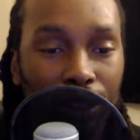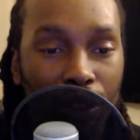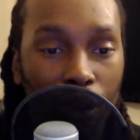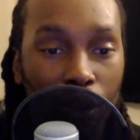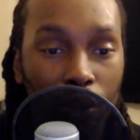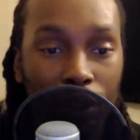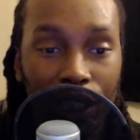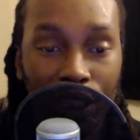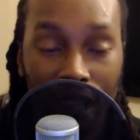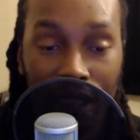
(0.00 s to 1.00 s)
Who is
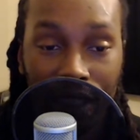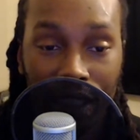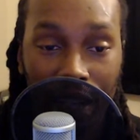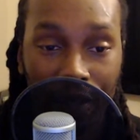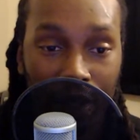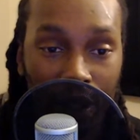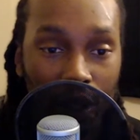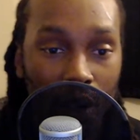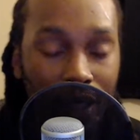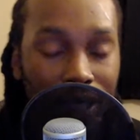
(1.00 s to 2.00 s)
he chasing after?
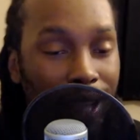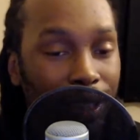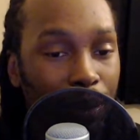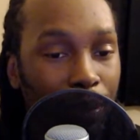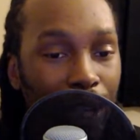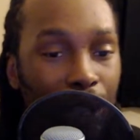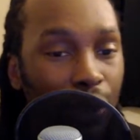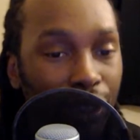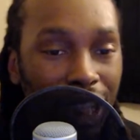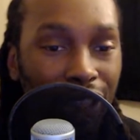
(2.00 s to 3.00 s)
He's got some
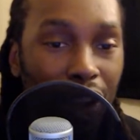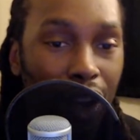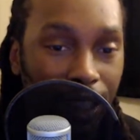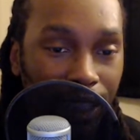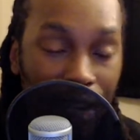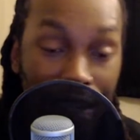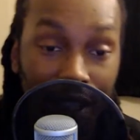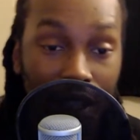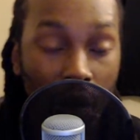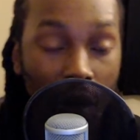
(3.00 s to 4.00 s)
interesting targets that he
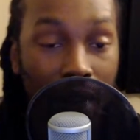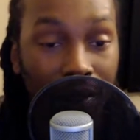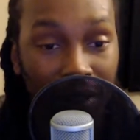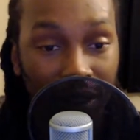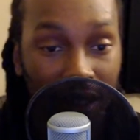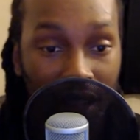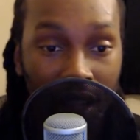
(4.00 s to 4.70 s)
could go after.